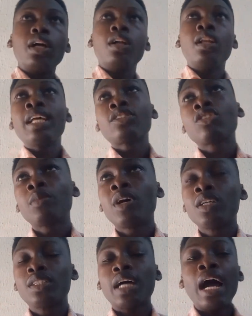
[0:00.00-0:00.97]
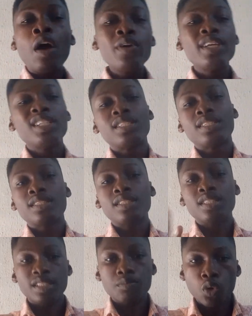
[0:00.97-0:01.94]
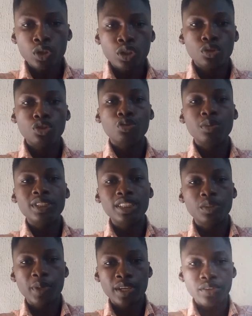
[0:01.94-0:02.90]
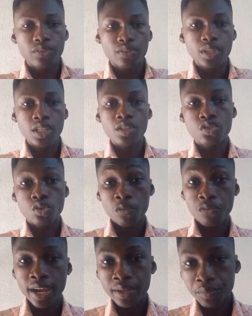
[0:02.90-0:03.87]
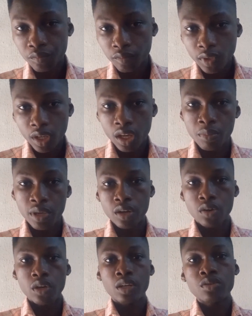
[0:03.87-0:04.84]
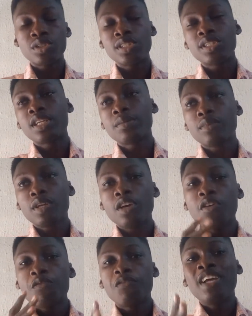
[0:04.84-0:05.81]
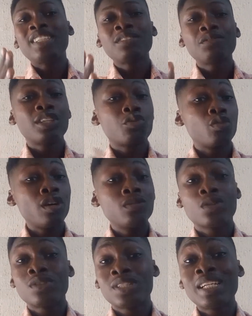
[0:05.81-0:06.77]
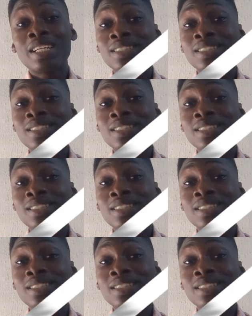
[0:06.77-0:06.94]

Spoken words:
Let's talk about how is the money going to be dispensed in Stonfi ecosystem. First thing first, we have to consider